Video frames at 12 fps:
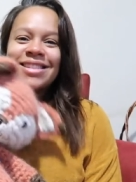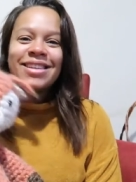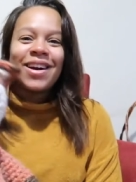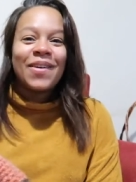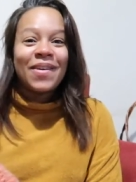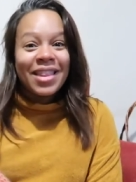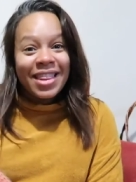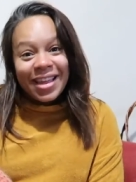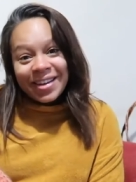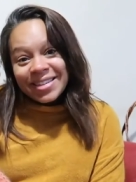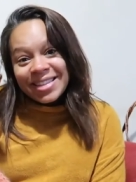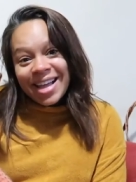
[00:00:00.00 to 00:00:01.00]
So
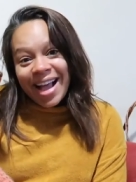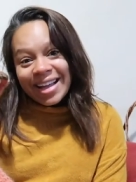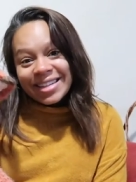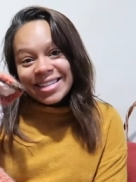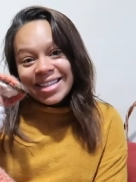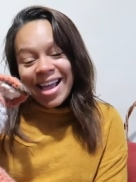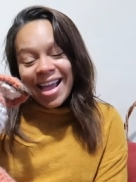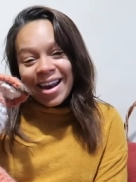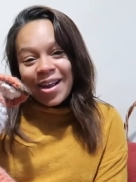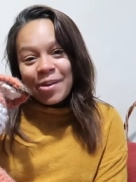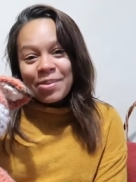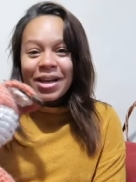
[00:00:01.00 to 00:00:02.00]
there's that, and
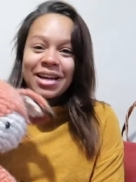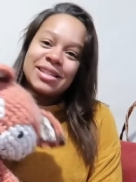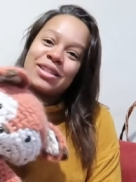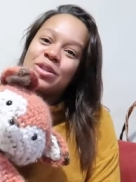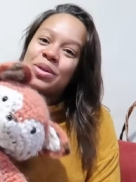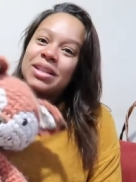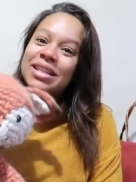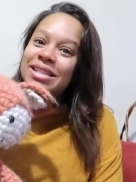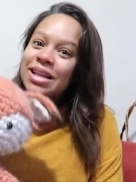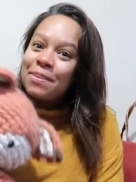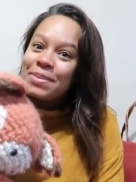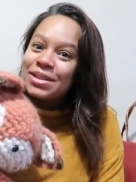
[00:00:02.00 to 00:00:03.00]
I hope you guys enjoyed this
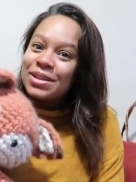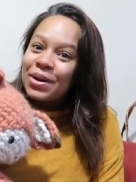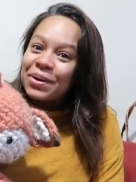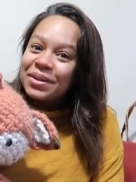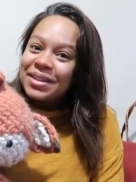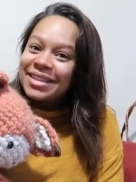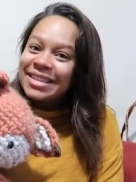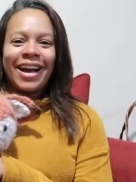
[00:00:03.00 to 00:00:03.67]
episode.